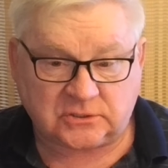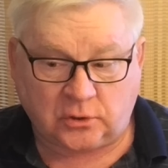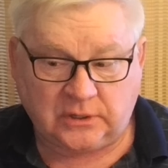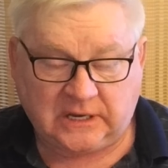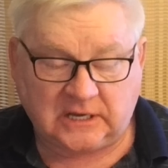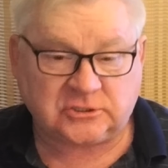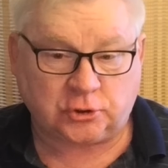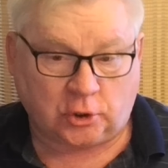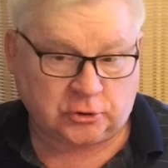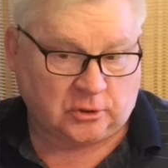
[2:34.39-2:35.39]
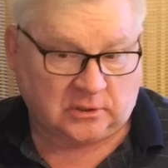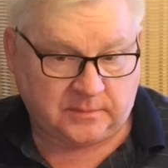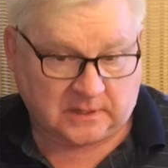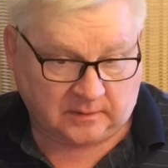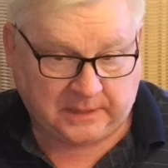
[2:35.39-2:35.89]
So it's not going to
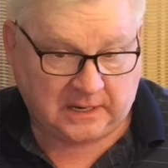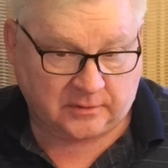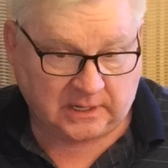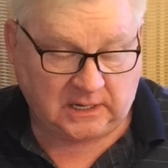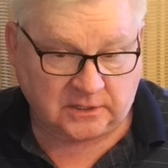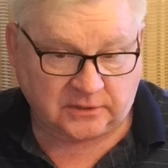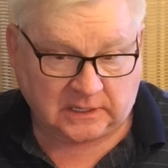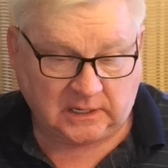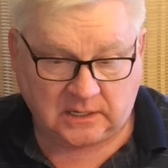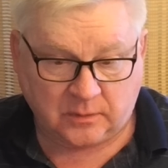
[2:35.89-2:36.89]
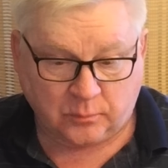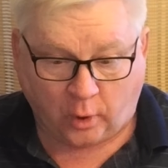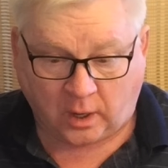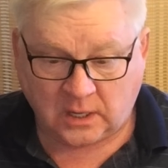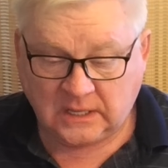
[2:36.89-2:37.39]
be repairing anything
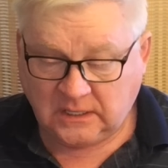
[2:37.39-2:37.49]
anymore.